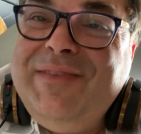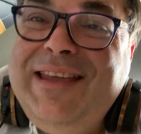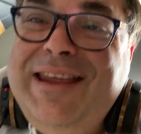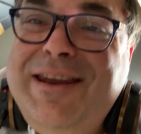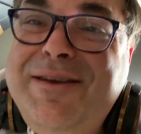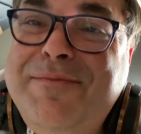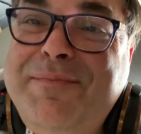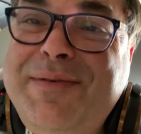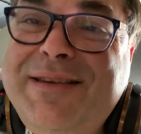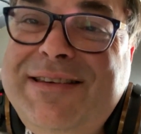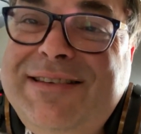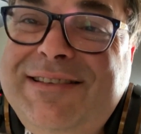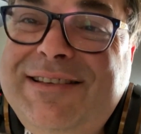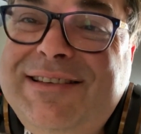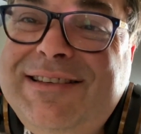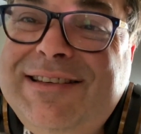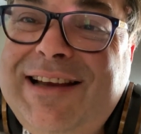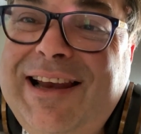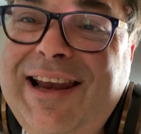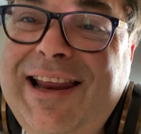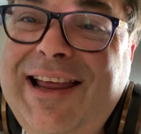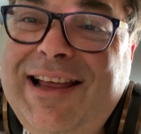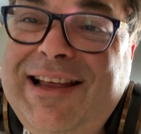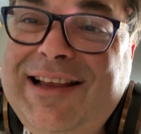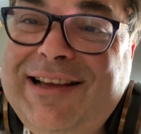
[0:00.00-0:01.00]
In business
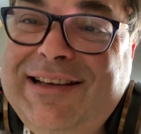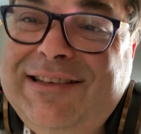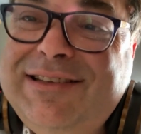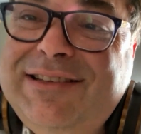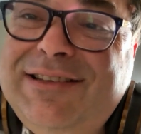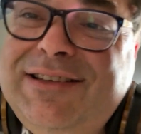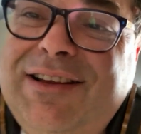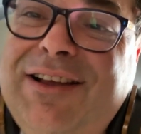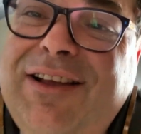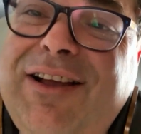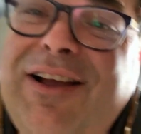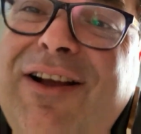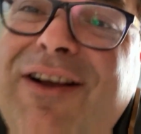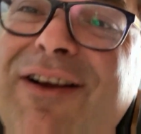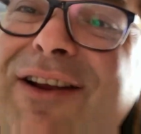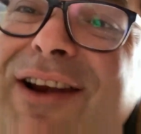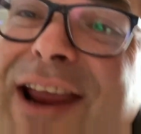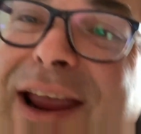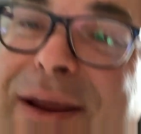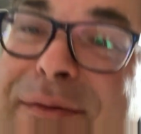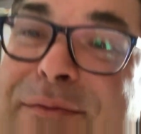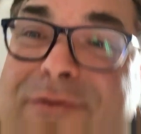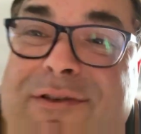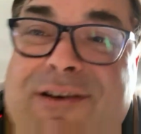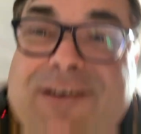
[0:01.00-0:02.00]
class on
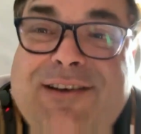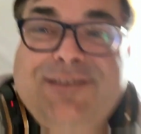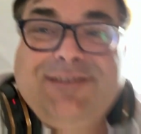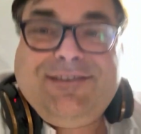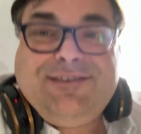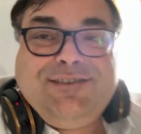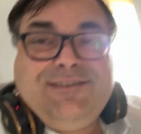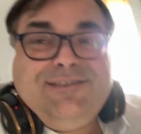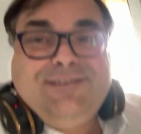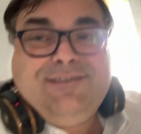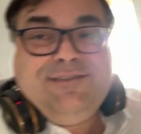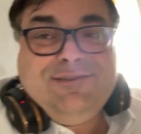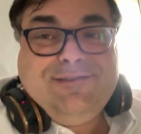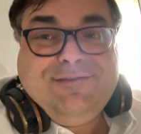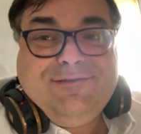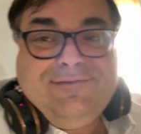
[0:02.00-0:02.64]
Emirates.